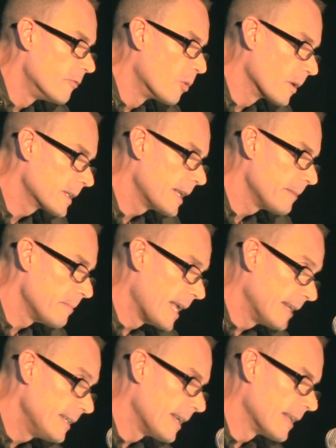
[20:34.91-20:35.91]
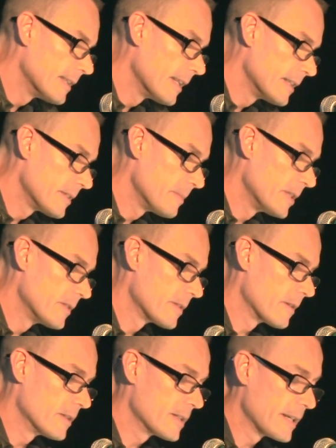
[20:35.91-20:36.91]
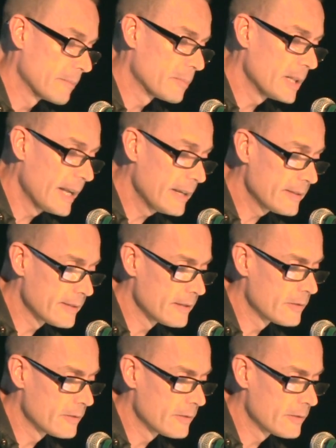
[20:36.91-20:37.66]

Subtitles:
for gay men and lesbians started to take place,